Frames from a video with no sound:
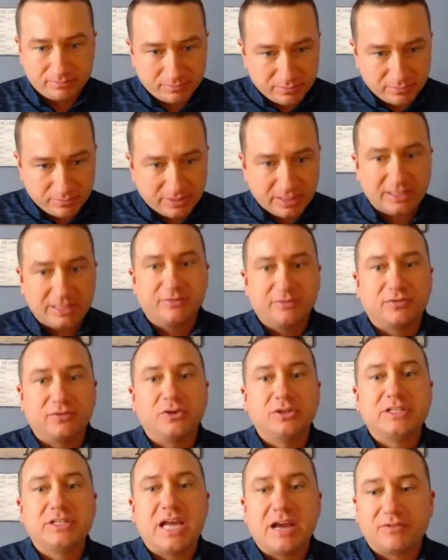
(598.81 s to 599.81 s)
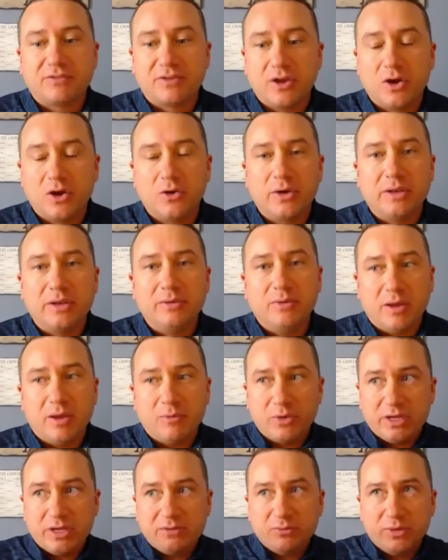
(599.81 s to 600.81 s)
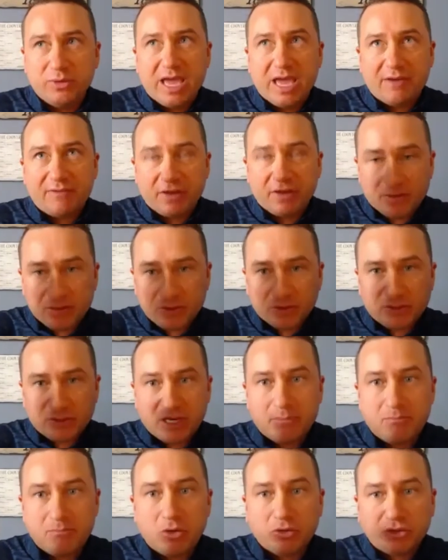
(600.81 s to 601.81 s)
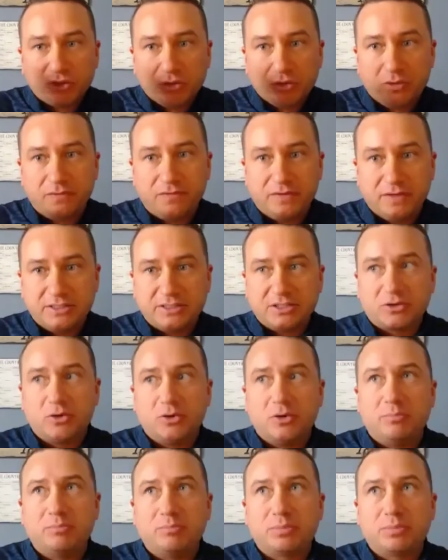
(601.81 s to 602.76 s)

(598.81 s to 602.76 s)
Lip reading: let the first half go, and we have there's an emotional, physical